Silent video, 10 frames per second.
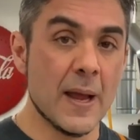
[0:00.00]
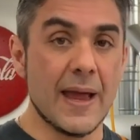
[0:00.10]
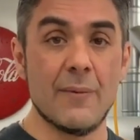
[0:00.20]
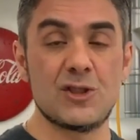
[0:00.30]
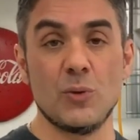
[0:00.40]

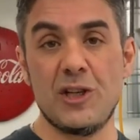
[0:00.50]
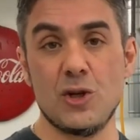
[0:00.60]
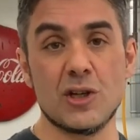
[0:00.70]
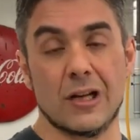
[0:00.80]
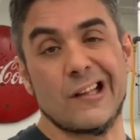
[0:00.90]
And so we
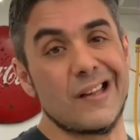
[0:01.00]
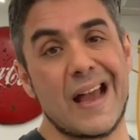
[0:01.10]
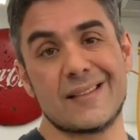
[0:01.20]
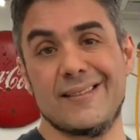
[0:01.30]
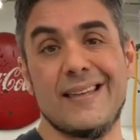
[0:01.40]
took a
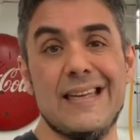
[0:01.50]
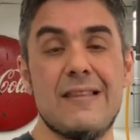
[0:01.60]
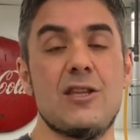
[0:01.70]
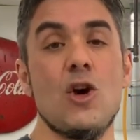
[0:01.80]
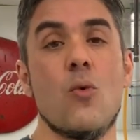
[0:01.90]
classic
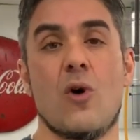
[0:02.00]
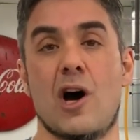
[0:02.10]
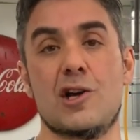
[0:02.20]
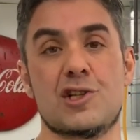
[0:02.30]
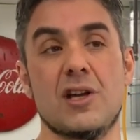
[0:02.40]
Ethio
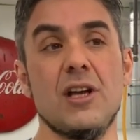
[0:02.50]
washed.